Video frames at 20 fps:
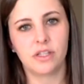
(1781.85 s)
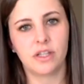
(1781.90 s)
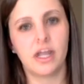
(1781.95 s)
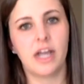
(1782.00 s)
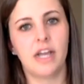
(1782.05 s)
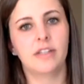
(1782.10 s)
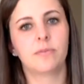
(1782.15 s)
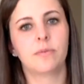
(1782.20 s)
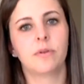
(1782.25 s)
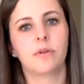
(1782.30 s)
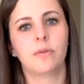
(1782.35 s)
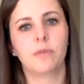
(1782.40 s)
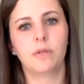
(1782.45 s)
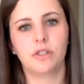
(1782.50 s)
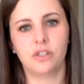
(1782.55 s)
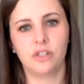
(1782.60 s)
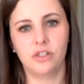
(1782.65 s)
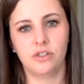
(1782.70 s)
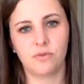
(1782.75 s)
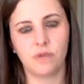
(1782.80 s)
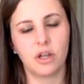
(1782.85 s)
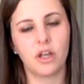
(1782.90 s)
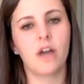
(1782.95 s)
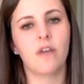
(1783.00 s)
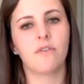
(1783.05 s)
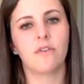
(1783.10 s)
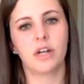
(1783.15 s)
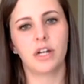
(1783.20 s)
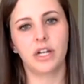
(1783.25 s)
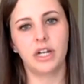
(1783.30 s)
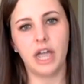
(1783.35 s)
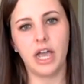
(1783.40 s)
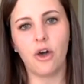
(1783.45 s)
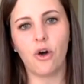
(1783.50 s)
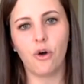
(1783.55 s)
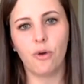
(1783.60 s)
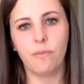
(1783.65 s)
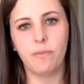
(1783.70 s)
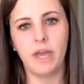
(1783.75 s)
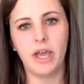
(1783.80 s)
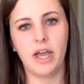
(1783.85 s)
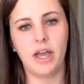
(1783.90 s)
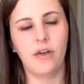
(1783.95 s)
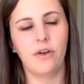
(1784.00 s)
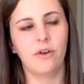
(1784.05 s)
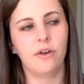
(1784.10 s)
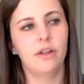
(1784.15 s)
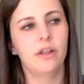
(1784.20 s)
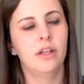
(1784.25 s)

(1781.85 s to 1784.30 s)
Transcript: the hospital but she's recovered and at home now